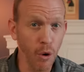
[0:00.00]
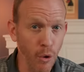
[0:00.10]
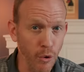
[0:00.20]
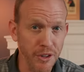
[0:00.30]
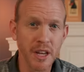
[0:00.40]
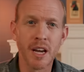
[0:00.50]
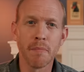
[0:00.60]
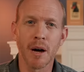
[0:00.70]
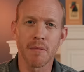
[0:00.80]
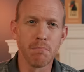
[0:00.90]
and hold,
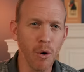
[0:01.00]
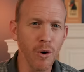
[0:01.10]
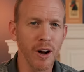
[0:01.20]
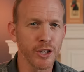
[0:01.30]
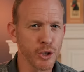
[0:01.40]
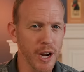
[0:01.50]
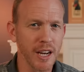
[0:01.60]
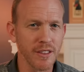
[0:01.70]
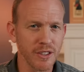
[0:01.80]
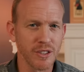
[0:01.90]
but more on
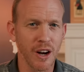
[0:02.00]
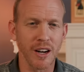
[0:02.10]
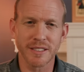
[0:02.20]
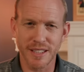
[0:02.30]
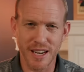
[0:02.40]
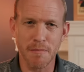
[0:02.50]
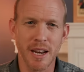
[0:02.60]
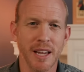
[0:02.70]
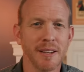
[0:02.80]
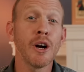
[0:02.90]
training these dogs in a
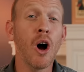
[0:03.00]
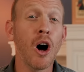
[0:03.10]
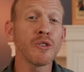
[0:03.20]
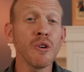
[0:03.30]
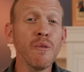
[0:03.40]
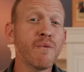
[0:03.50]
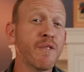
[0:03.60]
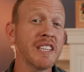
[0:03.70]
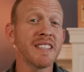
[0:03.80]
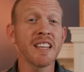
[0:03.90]
minute. They're also
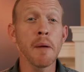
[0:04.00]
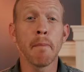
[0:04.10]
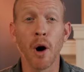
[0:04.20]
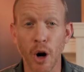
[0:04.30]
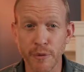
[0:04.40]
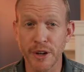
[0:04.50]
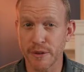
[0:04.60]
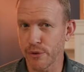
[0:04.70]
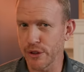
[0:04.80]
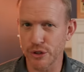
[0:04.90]
physically
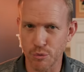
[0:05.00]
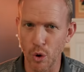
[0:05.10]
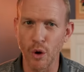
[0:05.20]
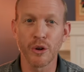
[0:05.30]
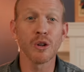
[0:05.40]
perfect for this role.